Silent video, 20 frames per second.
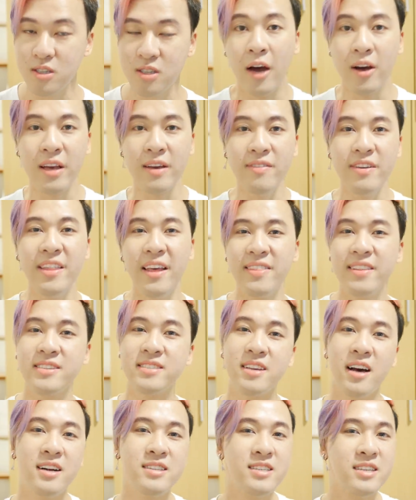Now given that this
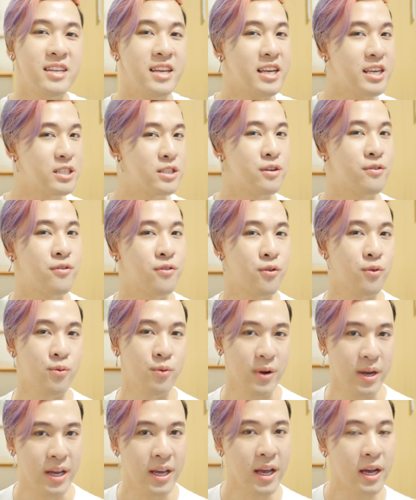content is
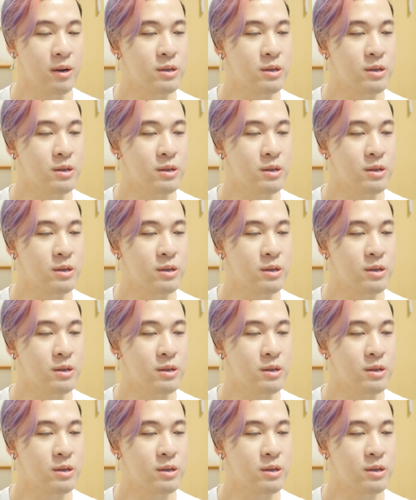free,